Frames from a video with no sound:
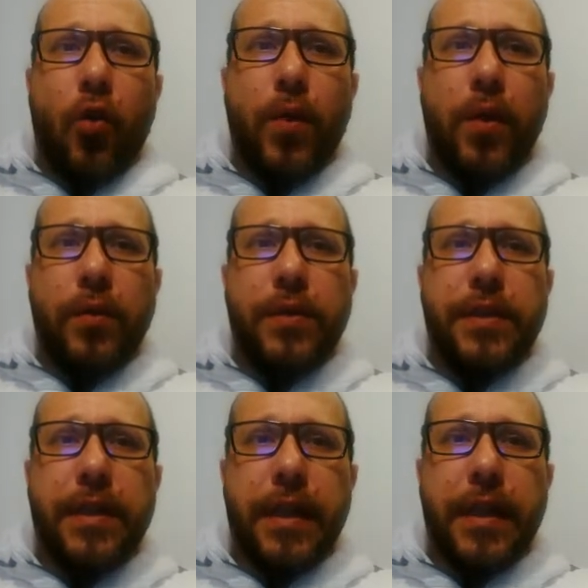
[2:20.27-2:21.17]
we will
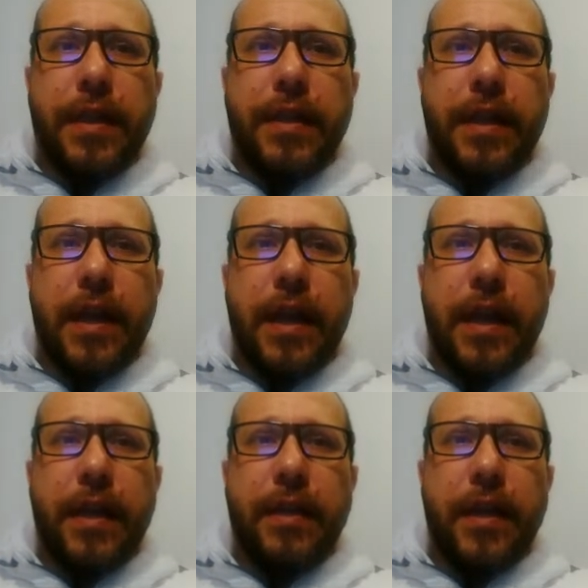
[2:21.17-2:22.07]
see
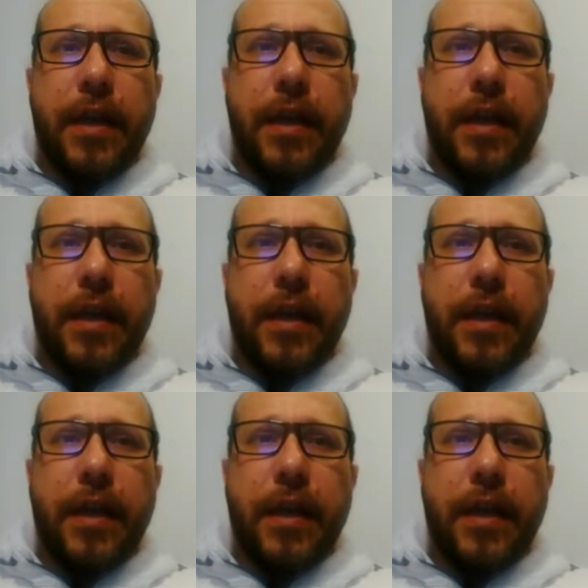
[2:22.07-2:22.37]
that